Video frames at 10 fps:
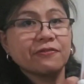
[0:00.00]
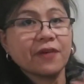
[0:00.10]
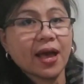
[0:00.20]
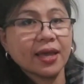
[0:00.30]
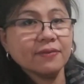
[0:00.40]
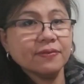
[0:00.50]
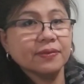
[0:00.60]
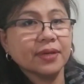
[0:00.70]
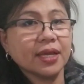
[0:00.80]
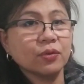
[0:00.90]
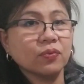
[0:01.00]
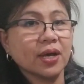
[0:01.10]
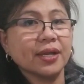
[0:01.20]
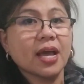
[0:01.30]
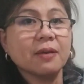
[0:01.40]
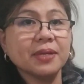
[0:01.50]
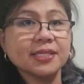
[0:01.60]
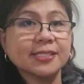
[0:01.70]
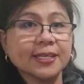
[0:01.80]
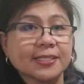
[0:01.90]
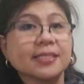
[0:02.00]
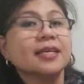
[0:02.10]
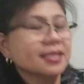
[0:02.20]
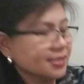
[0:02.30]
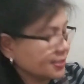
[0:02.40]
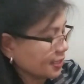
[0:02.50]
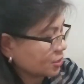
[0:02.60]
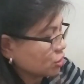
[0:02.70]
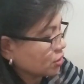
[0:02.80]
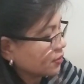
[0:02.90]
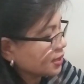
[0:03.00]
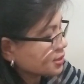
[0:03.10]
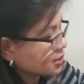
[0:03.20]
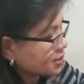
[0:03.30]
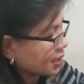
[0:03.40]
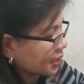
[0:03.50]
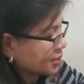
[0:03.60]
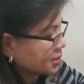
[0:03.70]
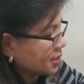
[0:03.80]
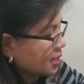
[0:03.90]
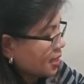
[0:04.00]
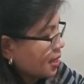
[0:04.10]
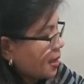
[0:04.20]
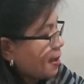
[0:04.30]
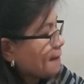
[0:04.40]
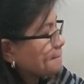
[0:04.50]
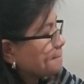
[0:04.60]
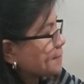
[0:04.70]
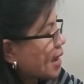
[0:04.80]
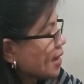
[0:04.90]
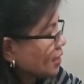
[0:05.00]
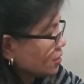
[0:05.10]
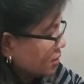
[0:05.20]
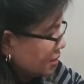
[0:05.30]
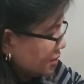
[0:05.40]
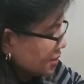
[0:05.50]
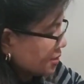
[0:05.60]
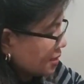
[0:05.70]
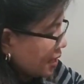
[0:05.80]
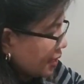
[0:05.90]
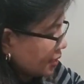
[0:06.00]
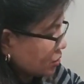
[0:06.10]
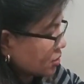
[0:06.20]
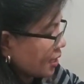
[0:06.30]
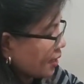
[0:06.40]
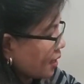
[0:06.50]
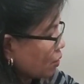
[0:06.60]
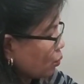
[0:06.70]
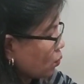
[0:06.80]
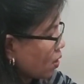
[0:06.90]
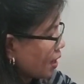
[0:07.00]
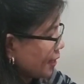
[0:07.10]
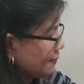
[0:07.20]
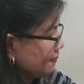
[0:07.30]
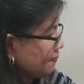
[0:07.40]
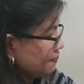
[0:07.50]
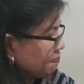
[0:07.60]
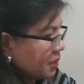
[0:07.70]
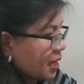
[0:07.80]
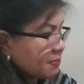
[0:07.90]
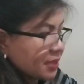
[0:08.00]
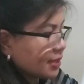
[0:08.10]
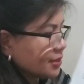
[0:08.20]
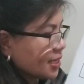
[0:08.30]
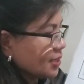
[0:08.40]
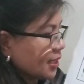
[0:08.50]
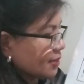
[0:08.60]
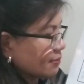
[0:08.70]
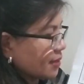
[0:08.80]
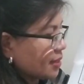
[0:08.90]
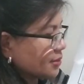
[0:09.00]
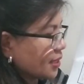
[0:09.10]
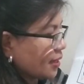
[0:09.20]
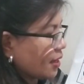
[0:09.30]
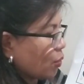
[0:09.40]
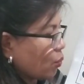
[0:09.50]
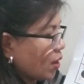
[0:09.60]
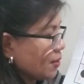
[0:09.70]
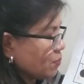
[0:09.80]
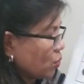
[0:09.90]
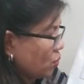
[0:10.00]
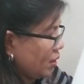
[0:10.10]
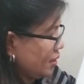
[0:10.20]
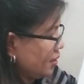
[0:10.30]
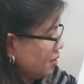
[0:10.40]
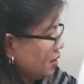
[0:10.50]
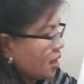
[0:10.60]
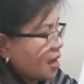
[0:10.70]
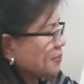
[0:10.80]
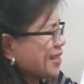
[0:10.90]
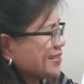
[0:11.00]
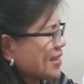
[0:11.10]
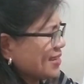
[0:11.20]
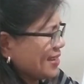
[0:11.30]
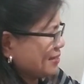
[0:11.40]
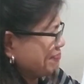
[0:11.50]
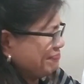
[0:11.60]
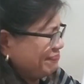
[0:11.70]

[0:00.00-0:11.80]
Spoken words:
5 and 1. How many is this? 6. You know, it's 6. Minus, I need to take out 1, but I'm not done yet. I'll take out 1 more. I'm not done yet.